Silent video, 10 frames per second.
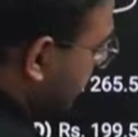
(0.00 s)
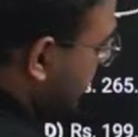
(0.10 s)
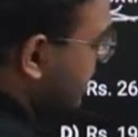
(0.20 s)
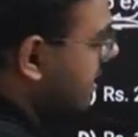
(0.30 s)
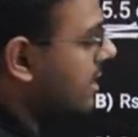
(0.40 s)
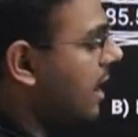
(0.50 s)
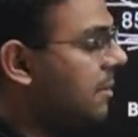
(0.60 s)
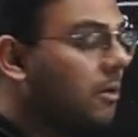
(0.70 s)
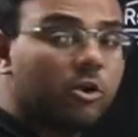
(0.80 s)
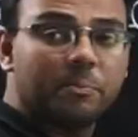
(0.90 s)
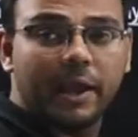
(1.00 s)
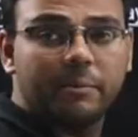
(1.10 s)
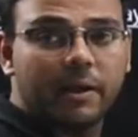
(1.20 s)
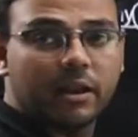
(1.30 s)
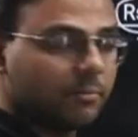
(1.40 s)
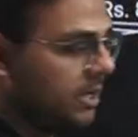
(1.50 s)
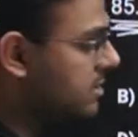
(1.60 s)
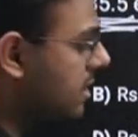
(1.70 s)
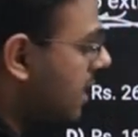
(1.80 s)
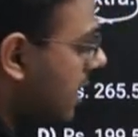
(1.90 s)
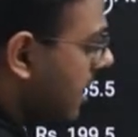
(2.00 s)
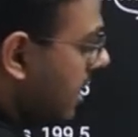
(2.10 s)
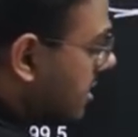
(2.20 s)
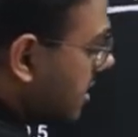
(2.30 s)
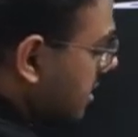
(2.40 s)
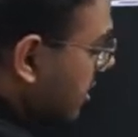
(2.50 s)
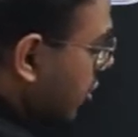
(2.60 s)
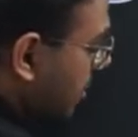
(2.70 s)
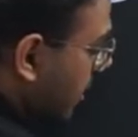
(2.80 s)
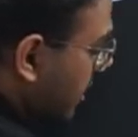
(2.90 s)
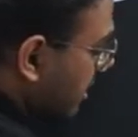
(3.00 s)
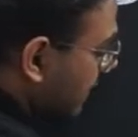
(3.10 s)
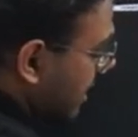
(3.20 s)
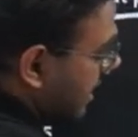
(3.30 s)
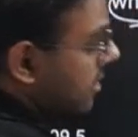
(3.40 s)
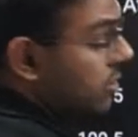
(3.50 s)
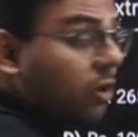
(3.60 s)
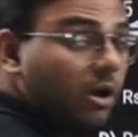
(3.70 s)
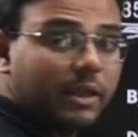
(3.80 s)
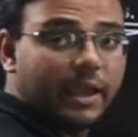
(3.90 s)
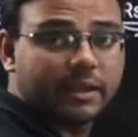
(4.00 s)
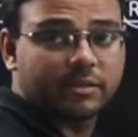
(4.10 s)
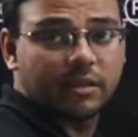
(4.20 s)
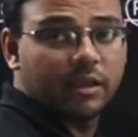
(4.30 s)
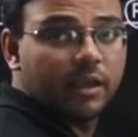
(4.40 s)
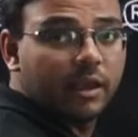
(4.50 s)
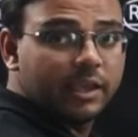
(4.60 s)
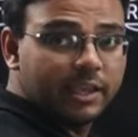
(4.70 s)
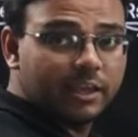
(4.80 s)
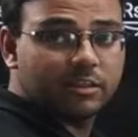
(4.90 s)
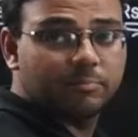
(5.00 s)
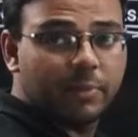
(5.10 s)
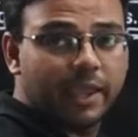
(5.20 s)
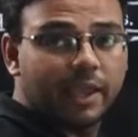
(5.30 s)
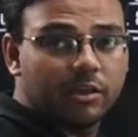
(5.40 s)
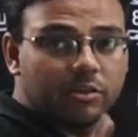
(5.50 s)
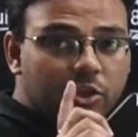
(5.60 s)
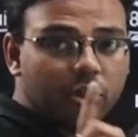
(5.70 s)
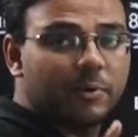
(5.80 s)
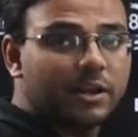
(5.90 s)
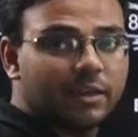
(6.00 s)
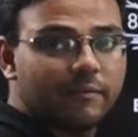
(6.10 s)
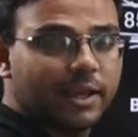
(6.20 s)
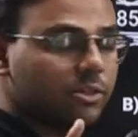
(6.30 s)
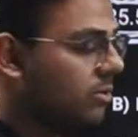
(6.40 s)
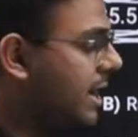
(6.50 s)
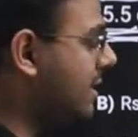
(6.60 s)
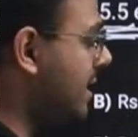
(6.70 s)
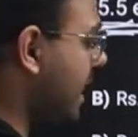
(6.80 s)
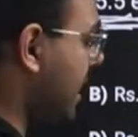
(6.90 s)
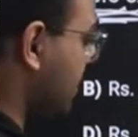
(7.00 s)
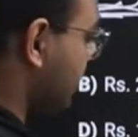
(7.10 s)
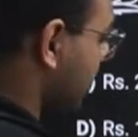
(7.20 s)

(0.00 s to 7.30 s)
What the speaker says: see that is the amount paid by Ramesh is the 0.7x, not x. He is paying 0.7x to get that item.